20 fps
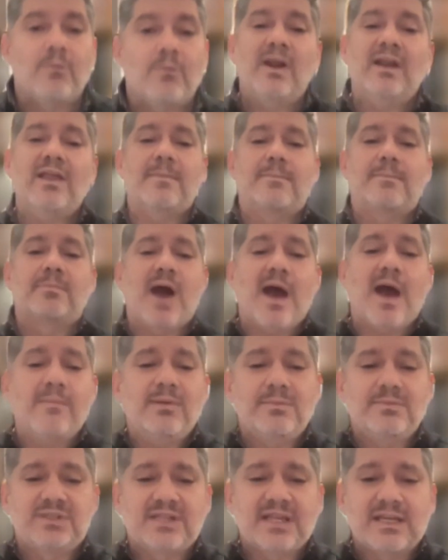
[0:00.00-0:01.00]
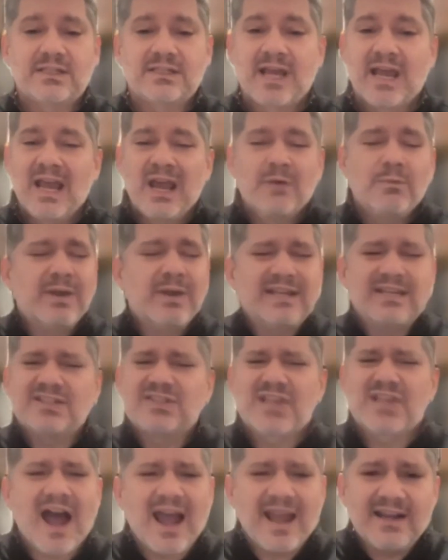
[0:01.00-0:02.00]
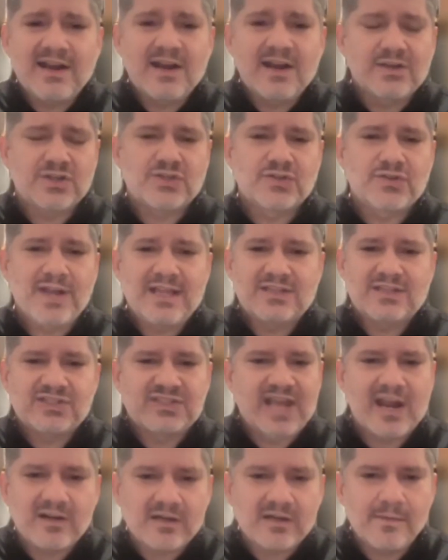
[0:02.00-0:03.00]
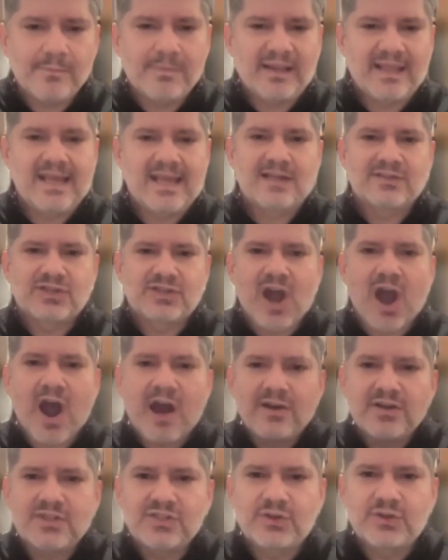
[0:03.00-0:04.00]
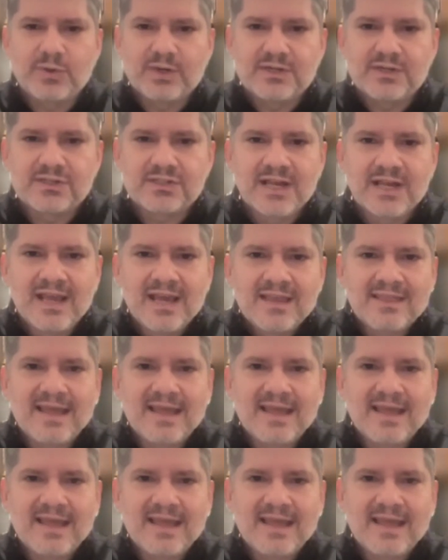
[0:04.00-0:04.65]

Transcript: One of the problems is we design our streets terribly as car sewers